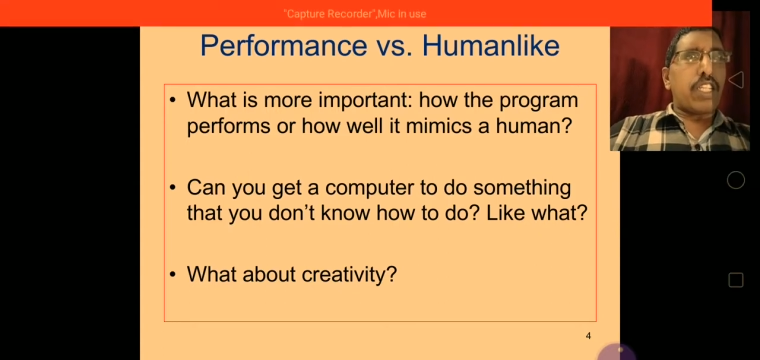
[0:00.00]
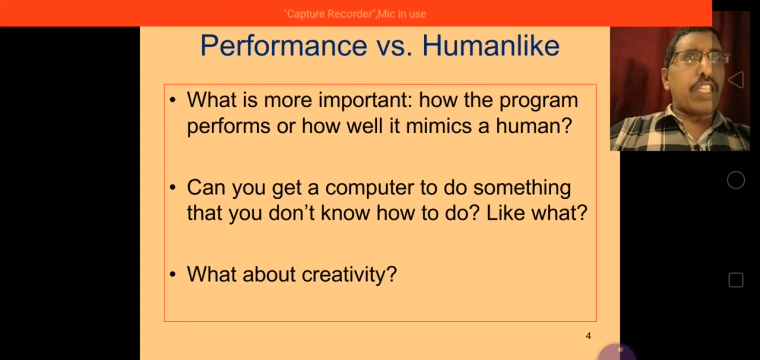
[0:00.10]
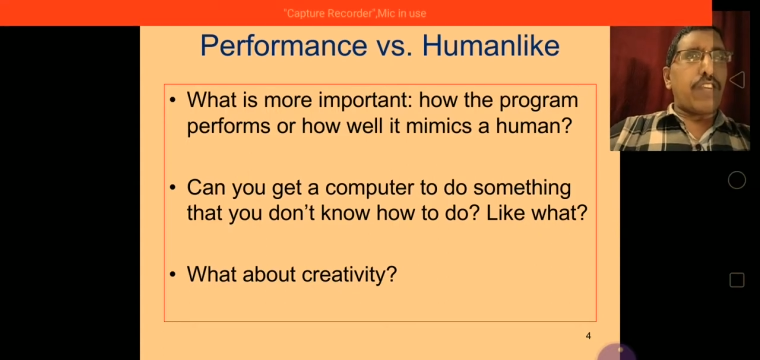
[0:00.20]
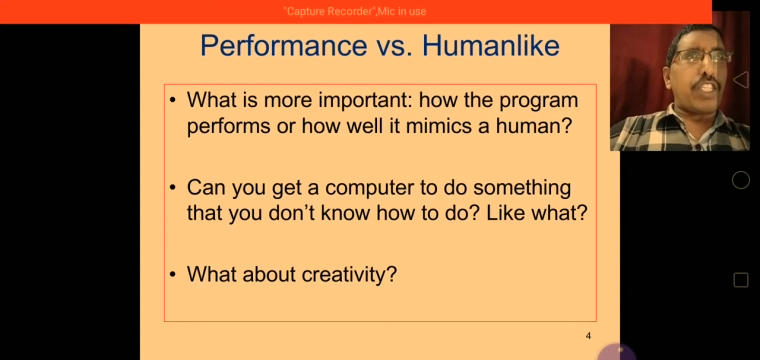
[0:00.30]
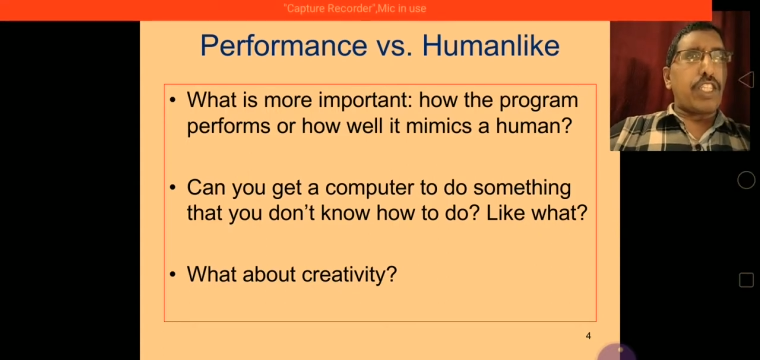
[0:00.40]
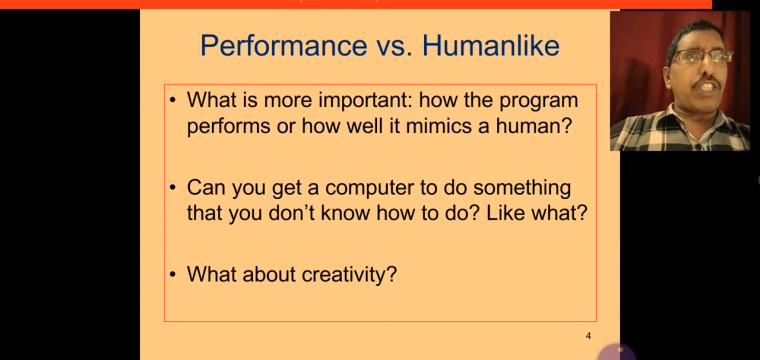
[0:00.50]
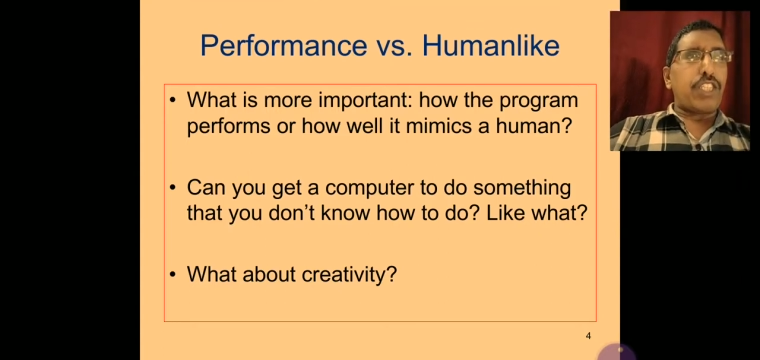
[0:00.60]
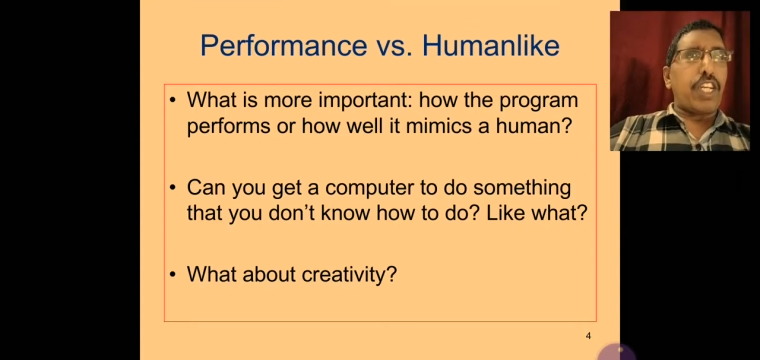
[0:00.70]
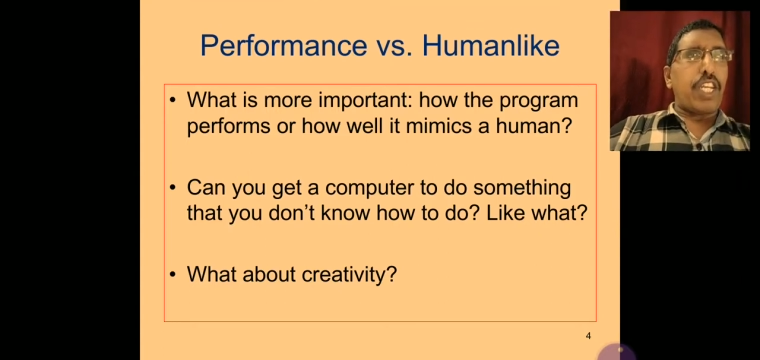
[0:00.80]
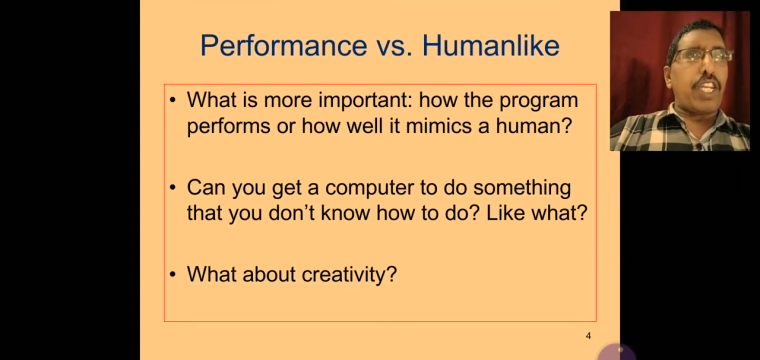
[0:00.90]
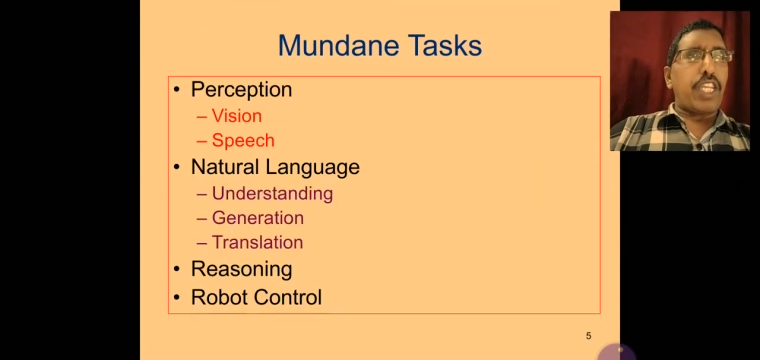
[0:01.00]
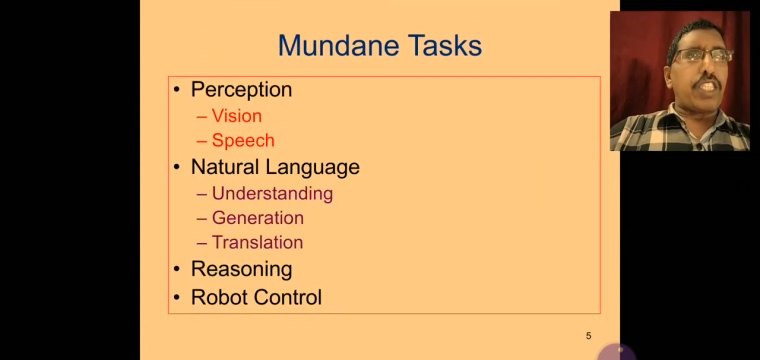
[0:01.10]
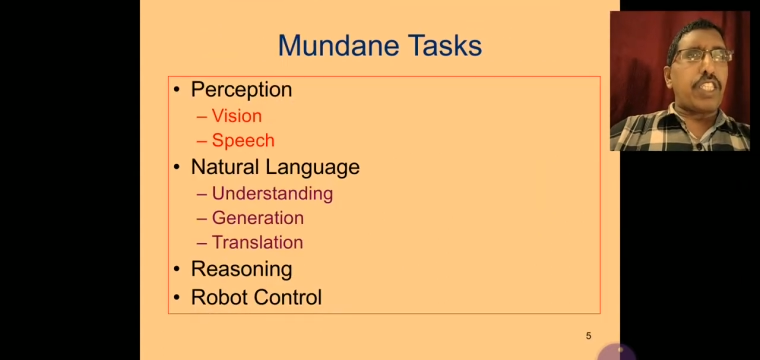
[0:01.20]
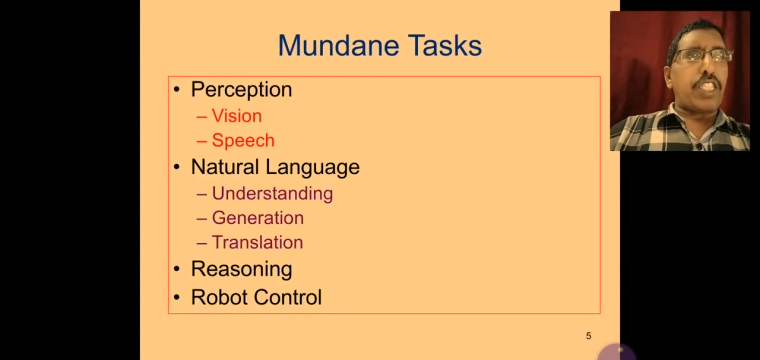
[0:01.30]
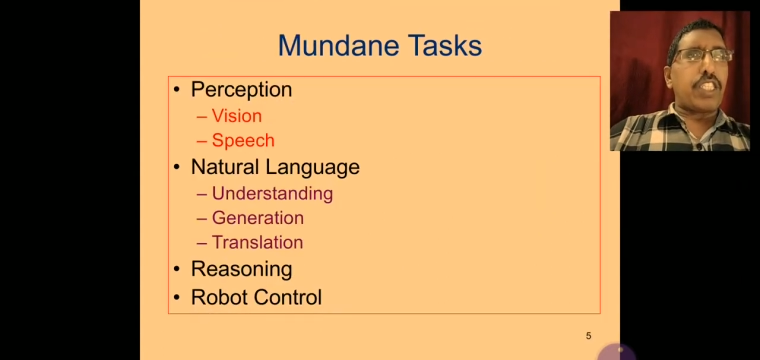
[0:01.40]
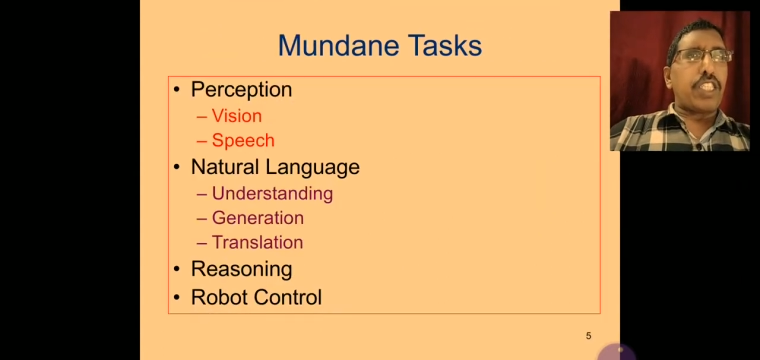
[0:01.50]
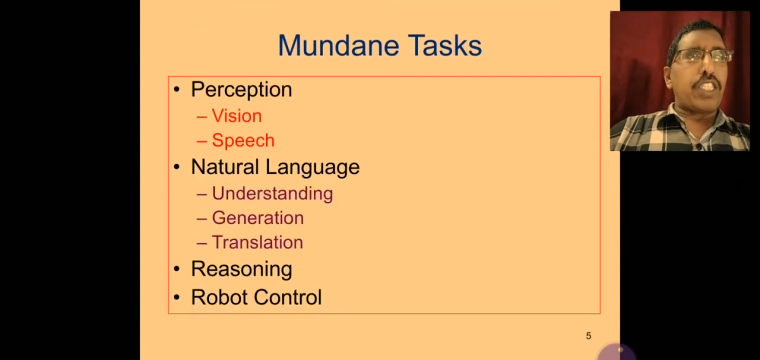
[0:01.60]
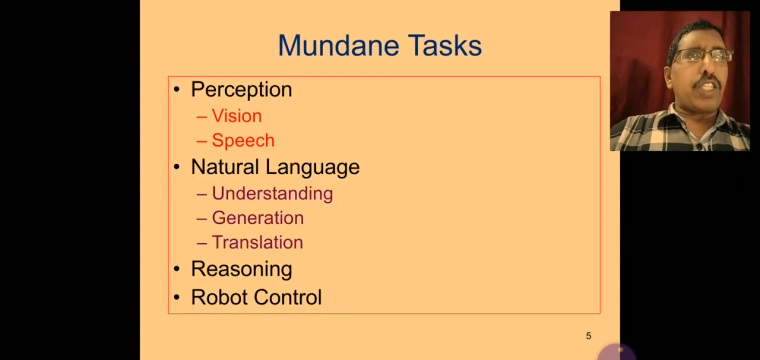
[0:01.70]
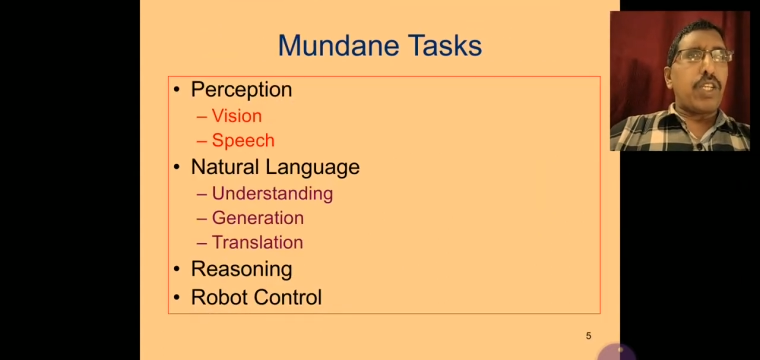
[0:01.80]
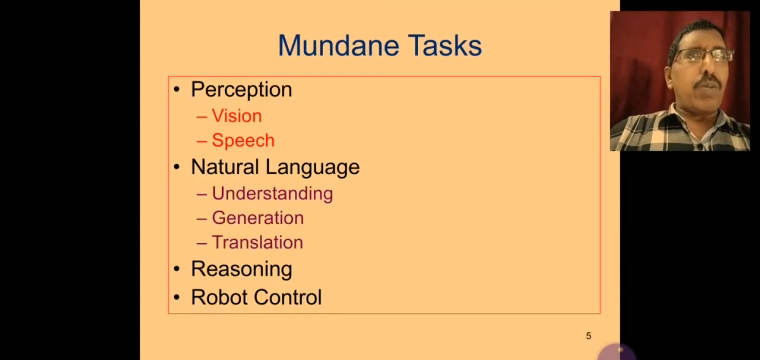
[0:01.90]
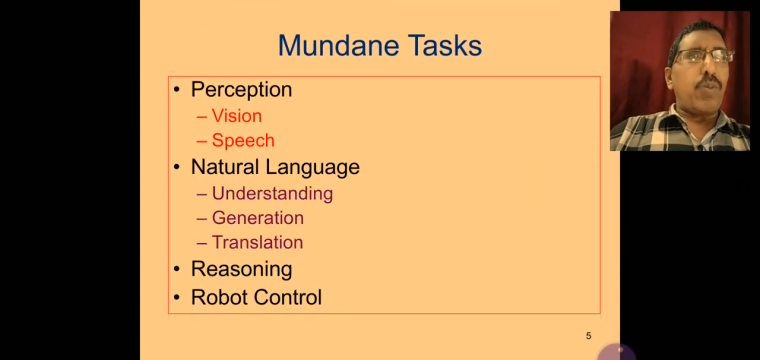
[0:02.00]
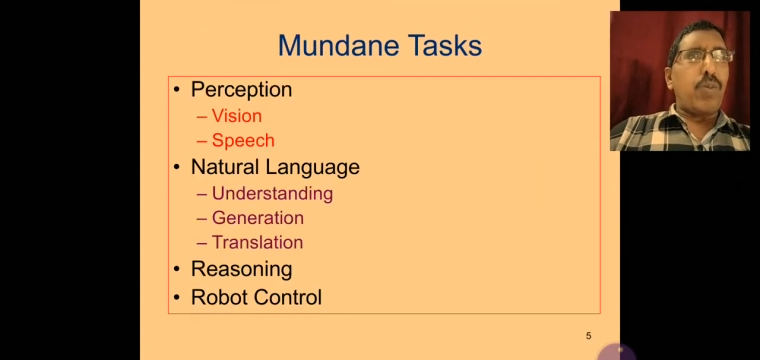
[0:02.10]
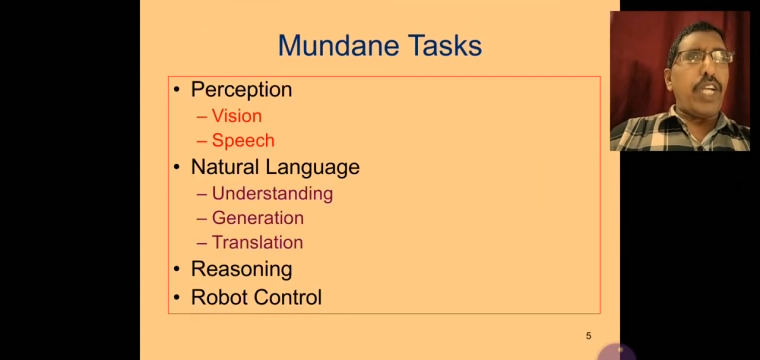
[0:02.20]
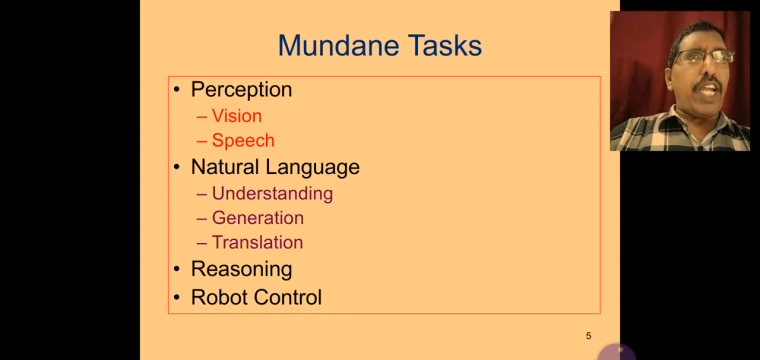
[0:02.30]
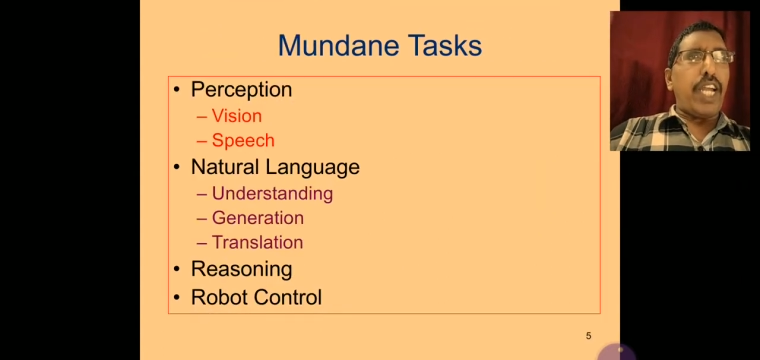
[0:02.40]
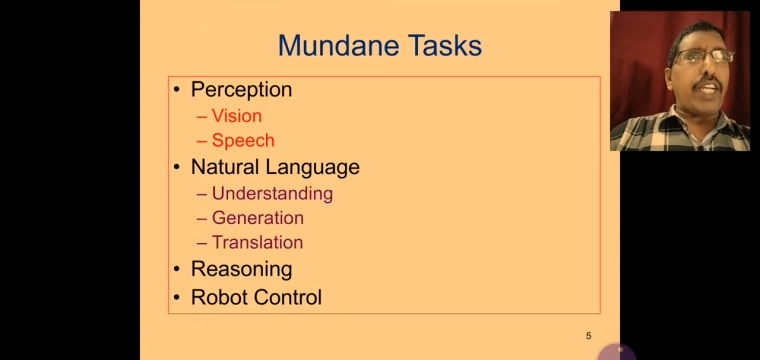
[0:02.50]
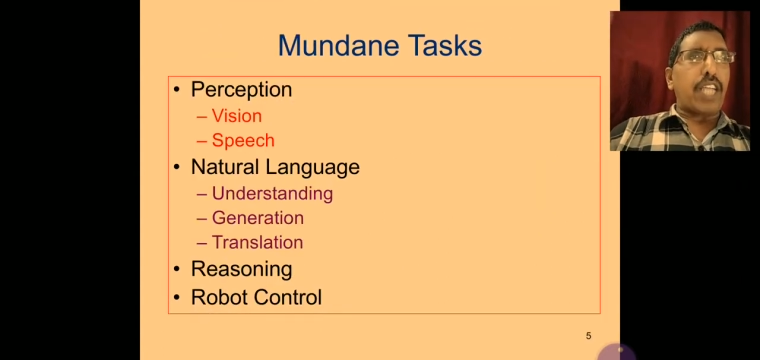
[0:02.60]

first one is mundane tasks.